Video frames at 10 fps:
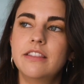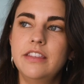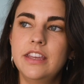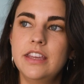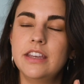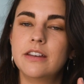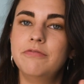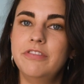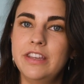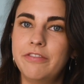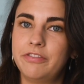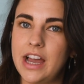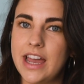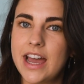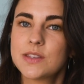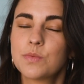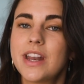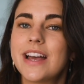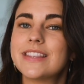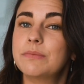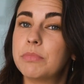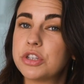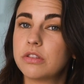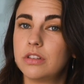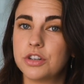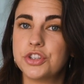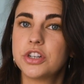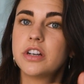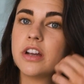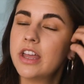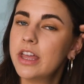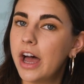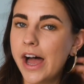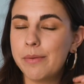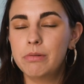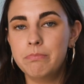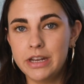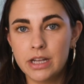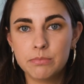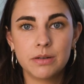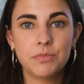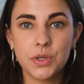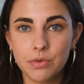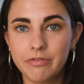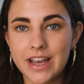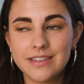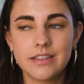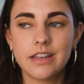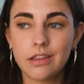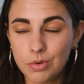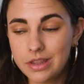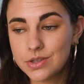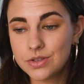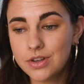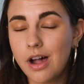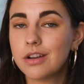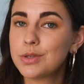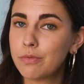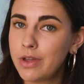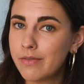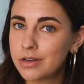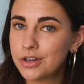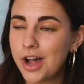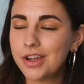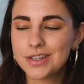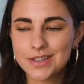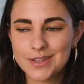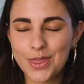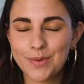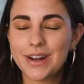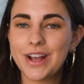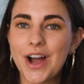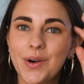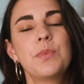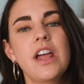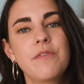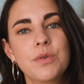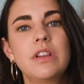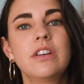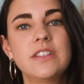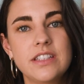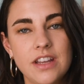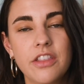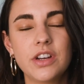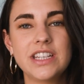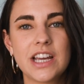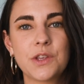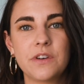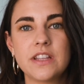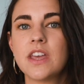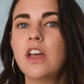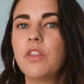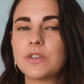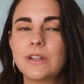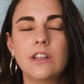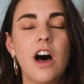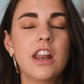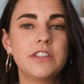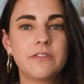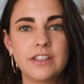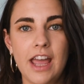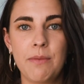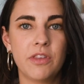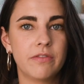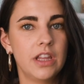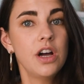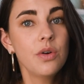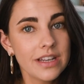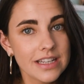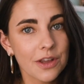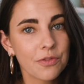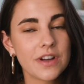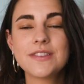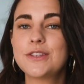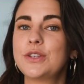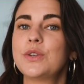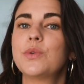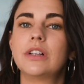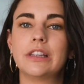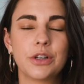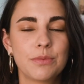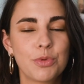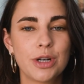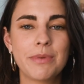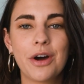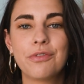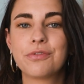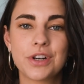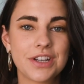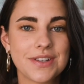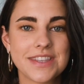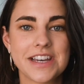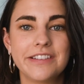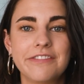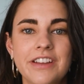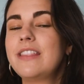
the VFIAX one has a much larger minimum to invest. It's like $3,000. So if you have $100, that's not the way to go. But if you want to look into other index funds, there's a lot of different types of low index funds to learn more about for yourself.